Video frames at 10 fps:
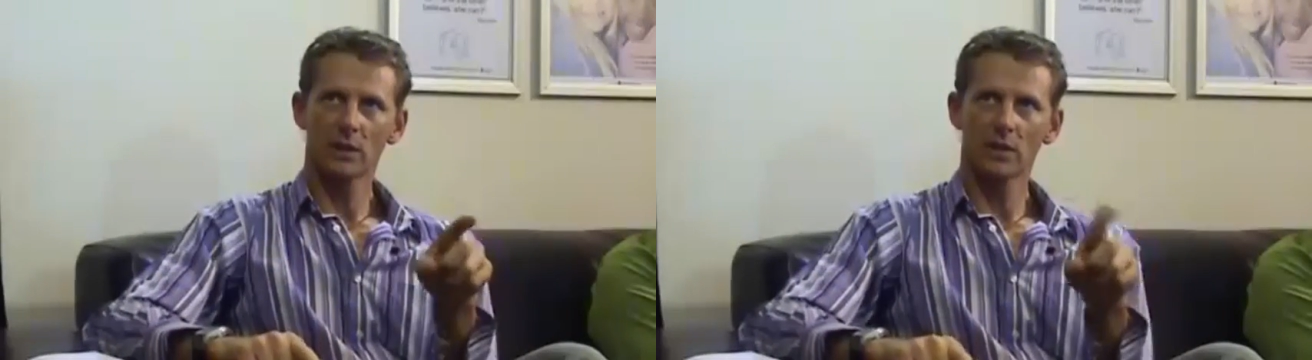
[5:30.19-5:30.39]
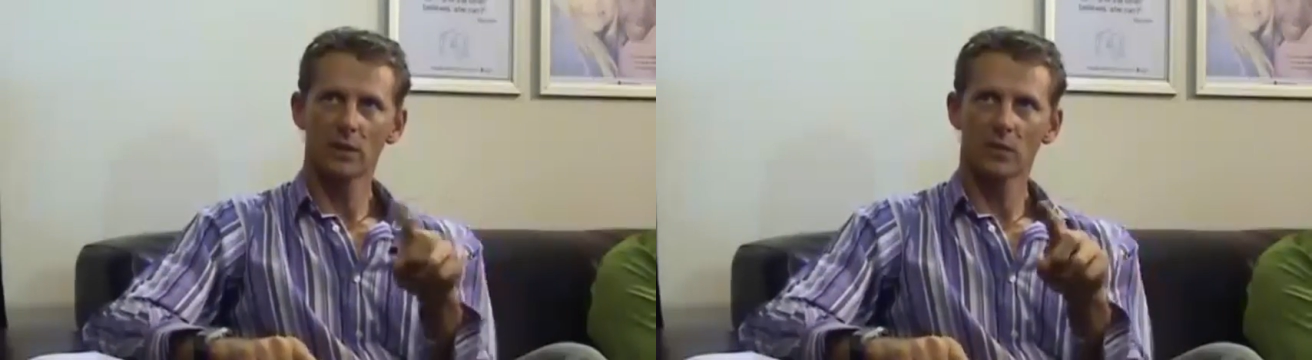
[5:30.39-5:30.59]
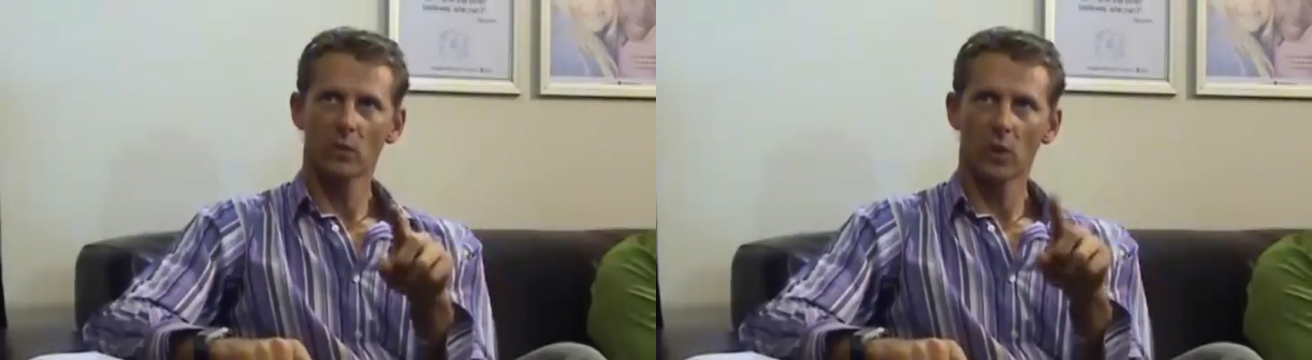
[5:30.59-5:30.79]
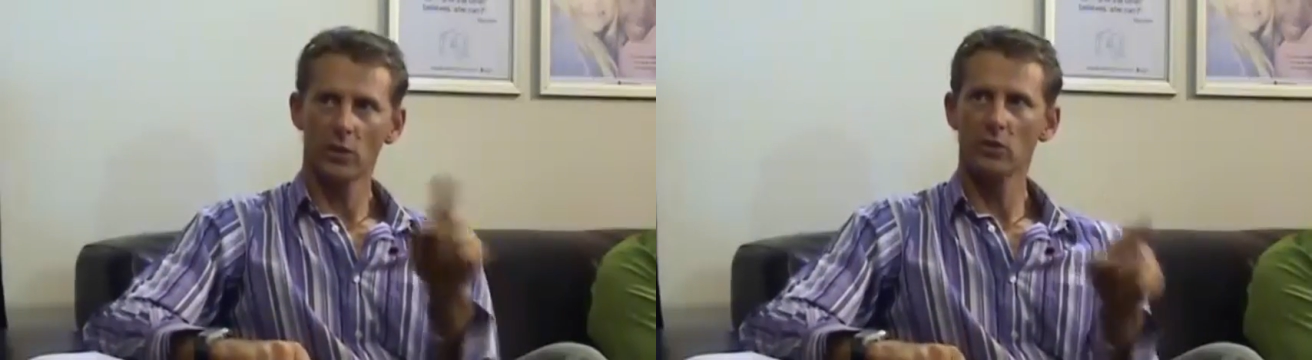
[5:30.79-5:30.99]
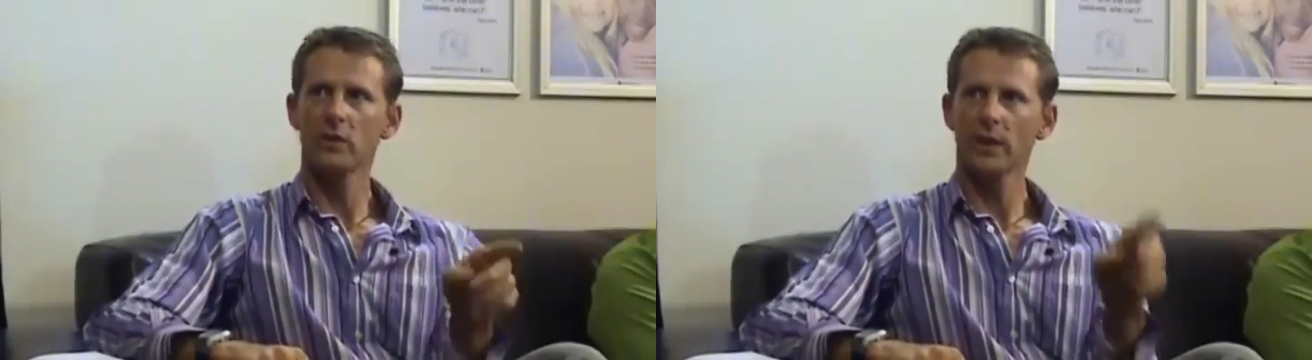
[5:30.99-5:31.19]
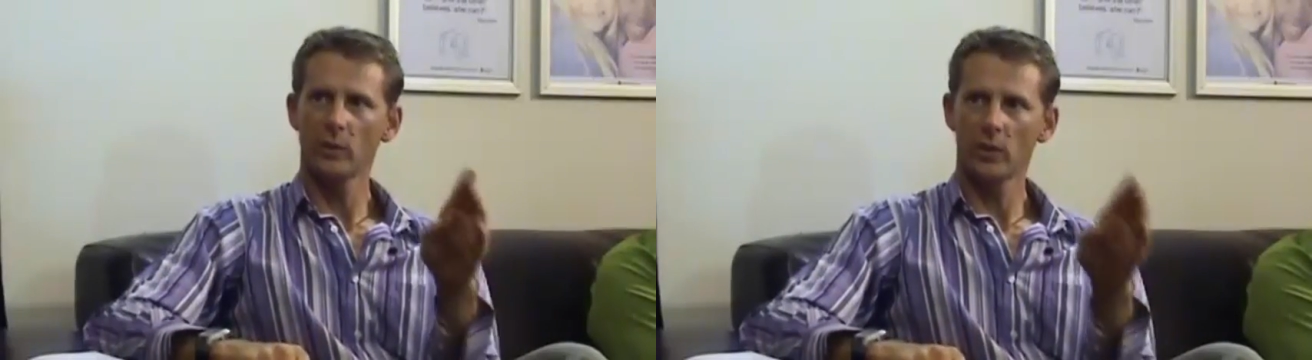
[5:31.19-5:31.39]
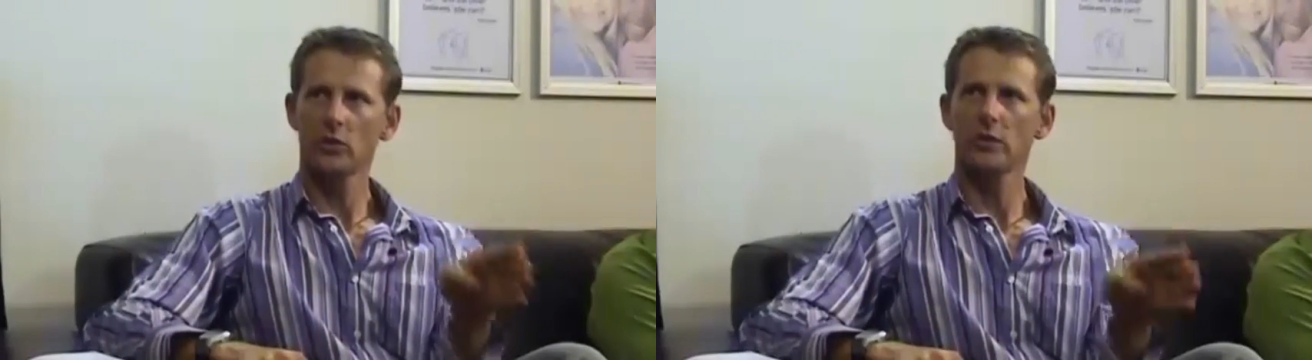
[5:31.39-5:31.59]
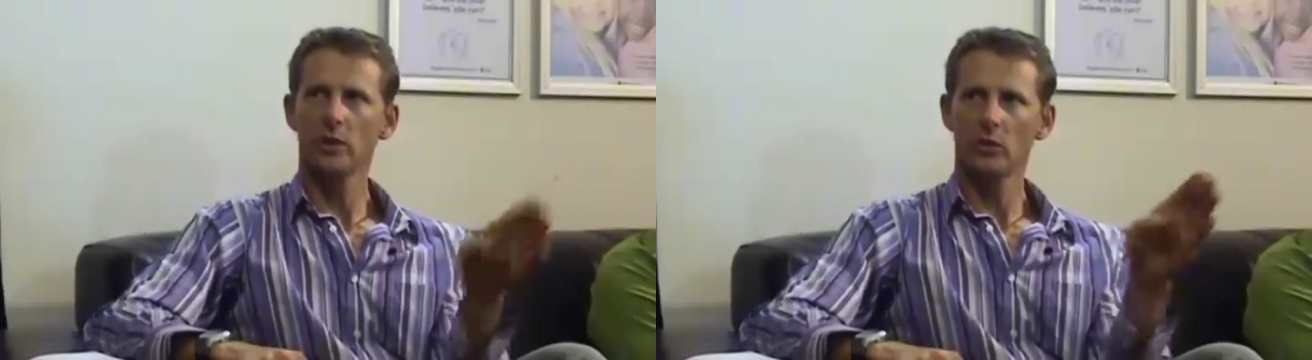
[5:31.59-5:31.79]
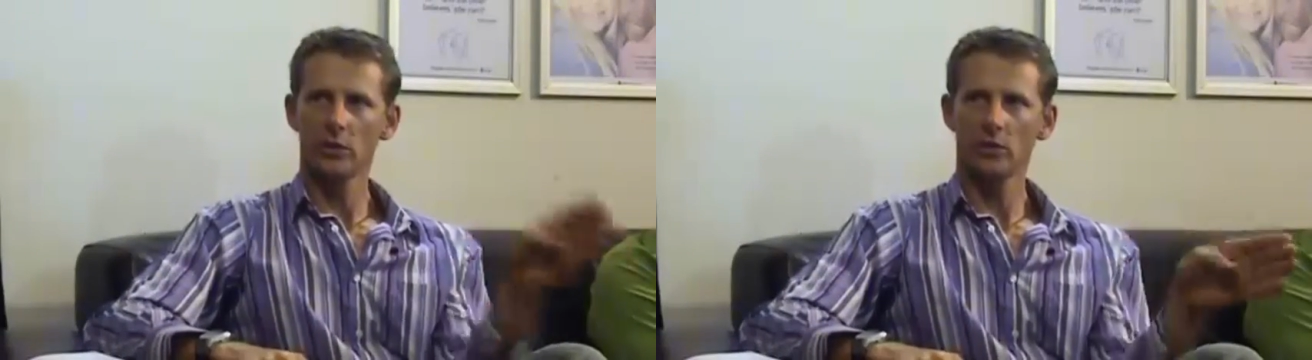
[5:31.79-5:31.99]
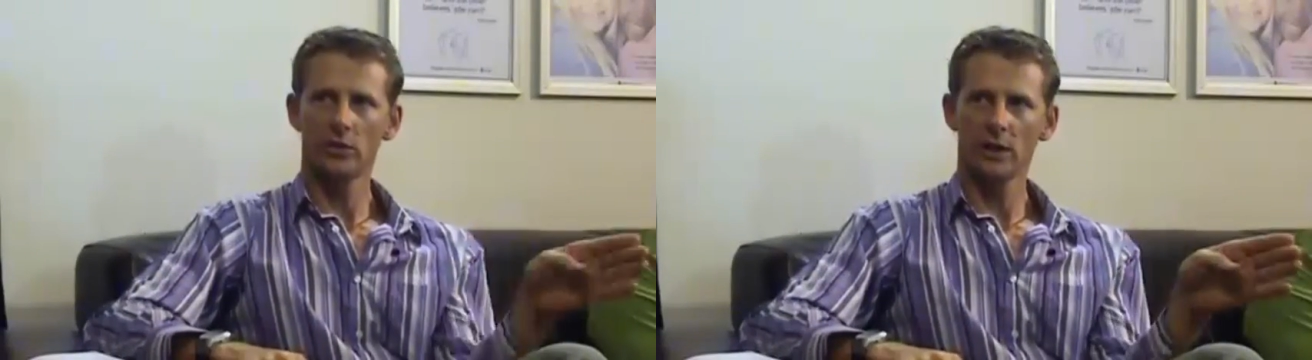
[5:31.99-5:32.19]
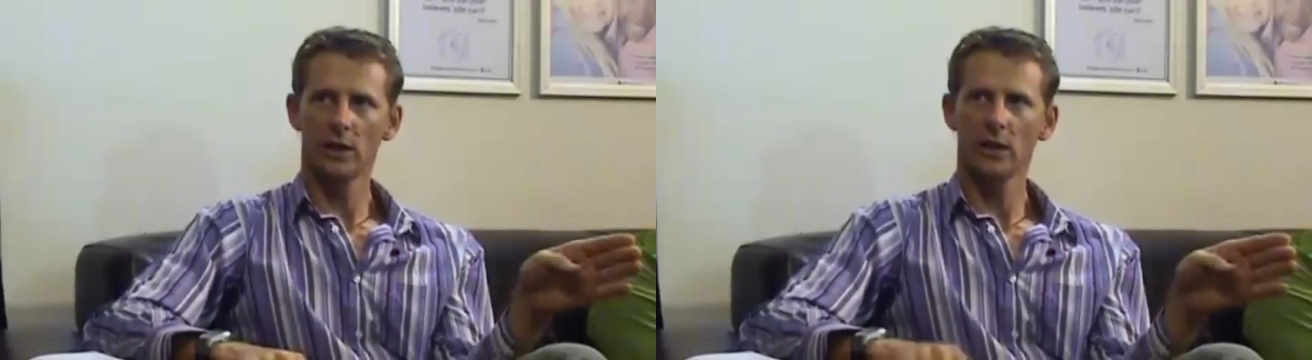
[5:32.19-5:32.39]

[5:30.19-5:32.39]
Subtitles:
it's just what you need, what you need, what you need.